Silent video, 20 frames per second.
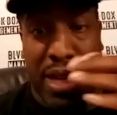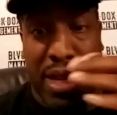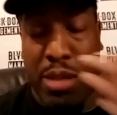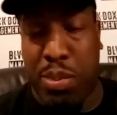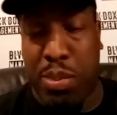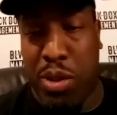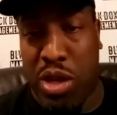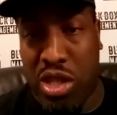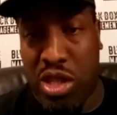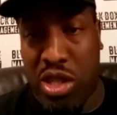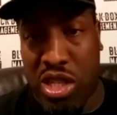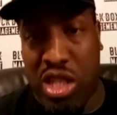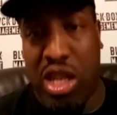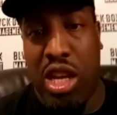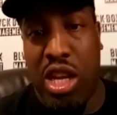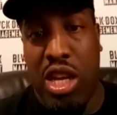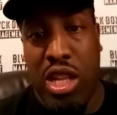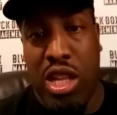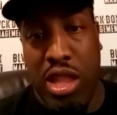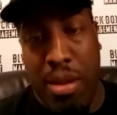person,
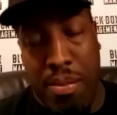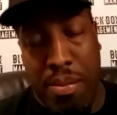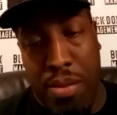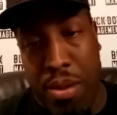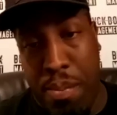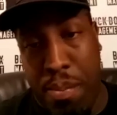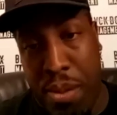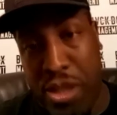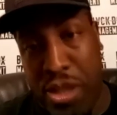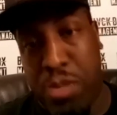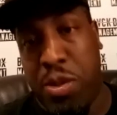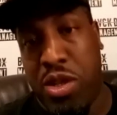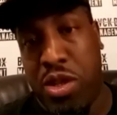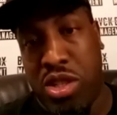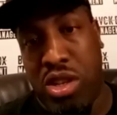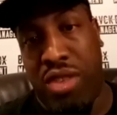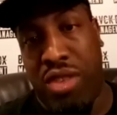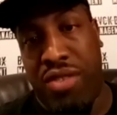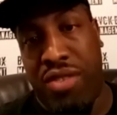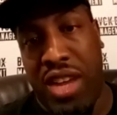the best
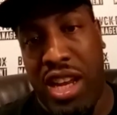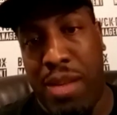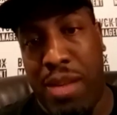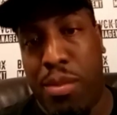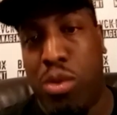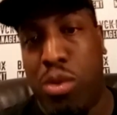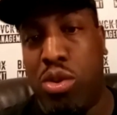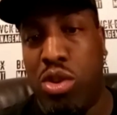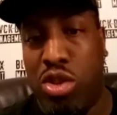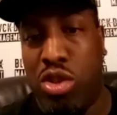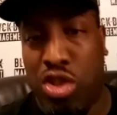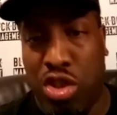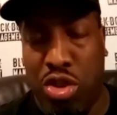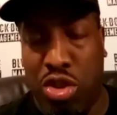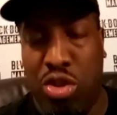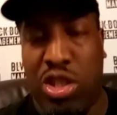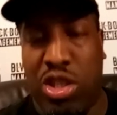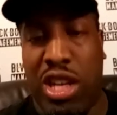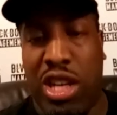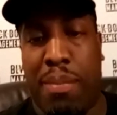person available, the
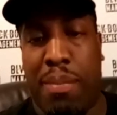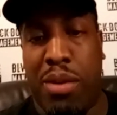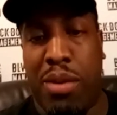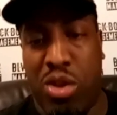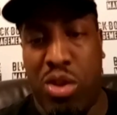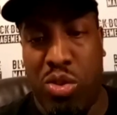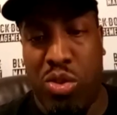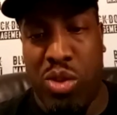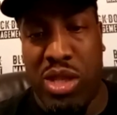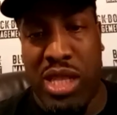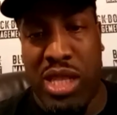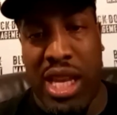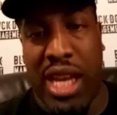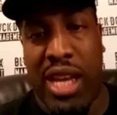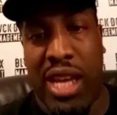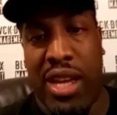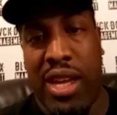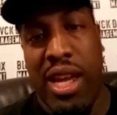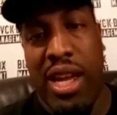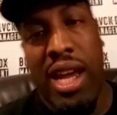true champion who was there,
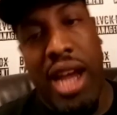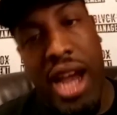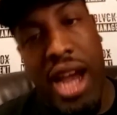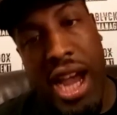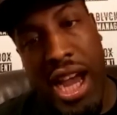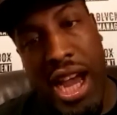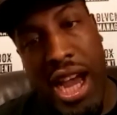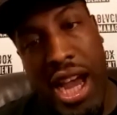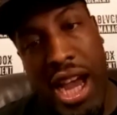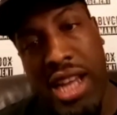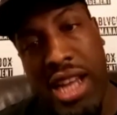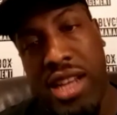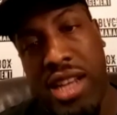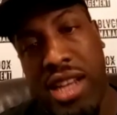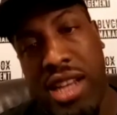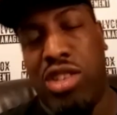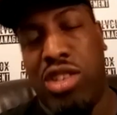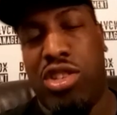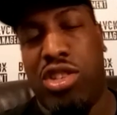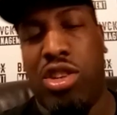
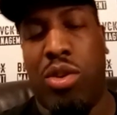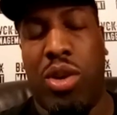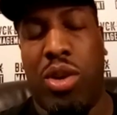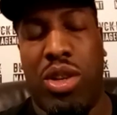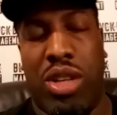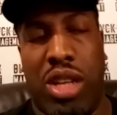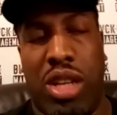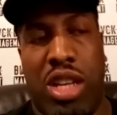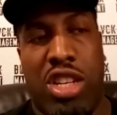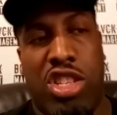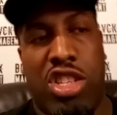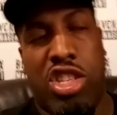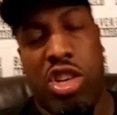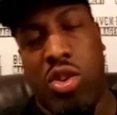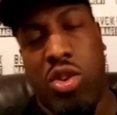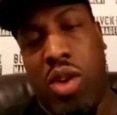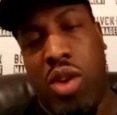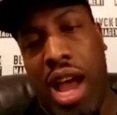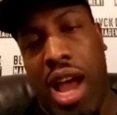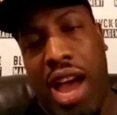and so on.
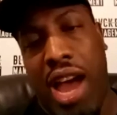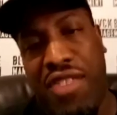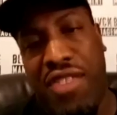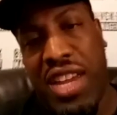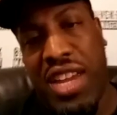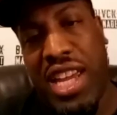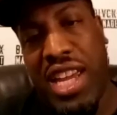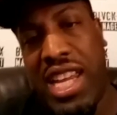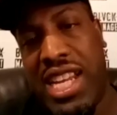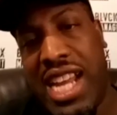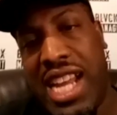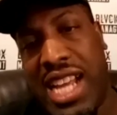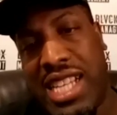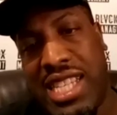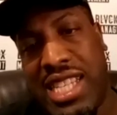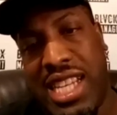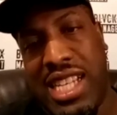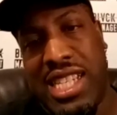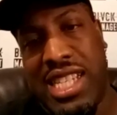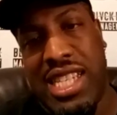So I think in that
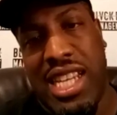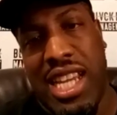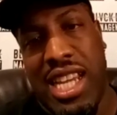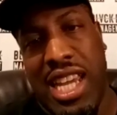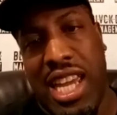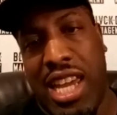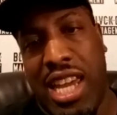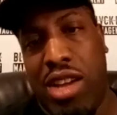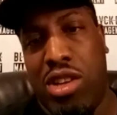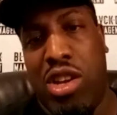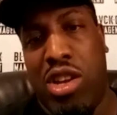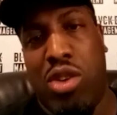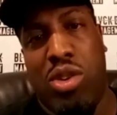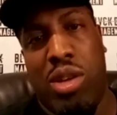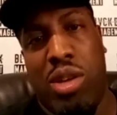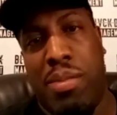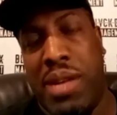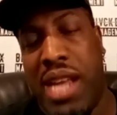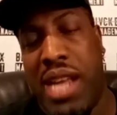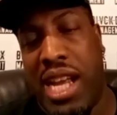sense, it'd only
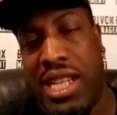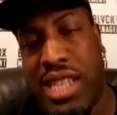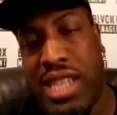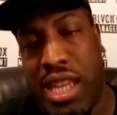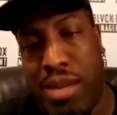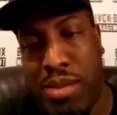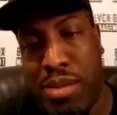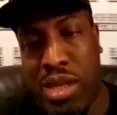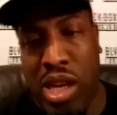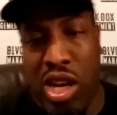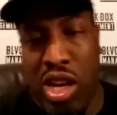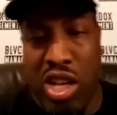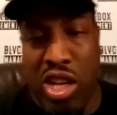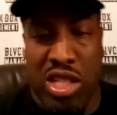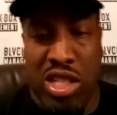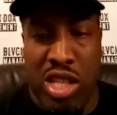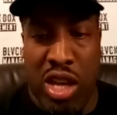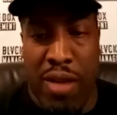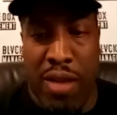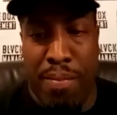be down to him to
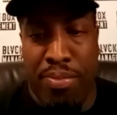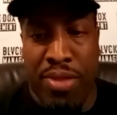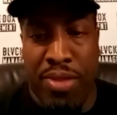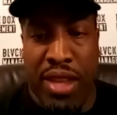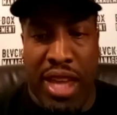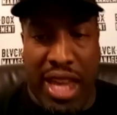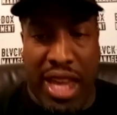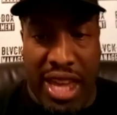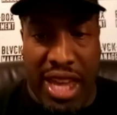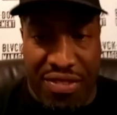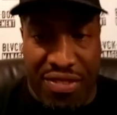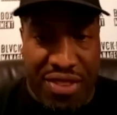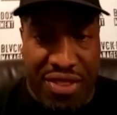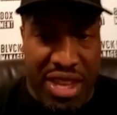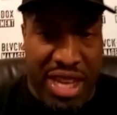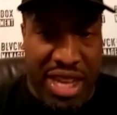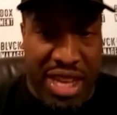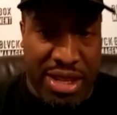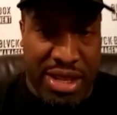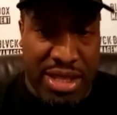answer if
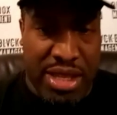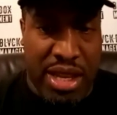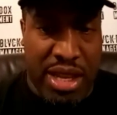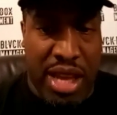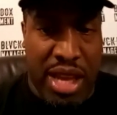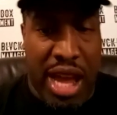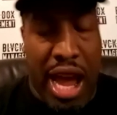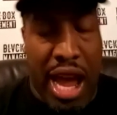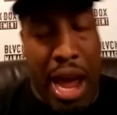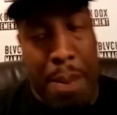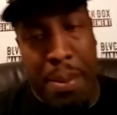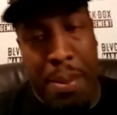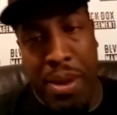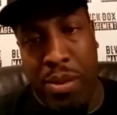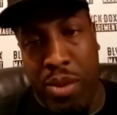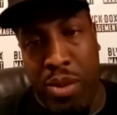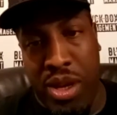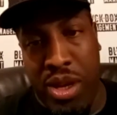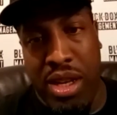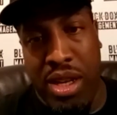he's happy
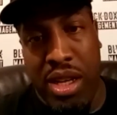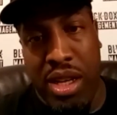with,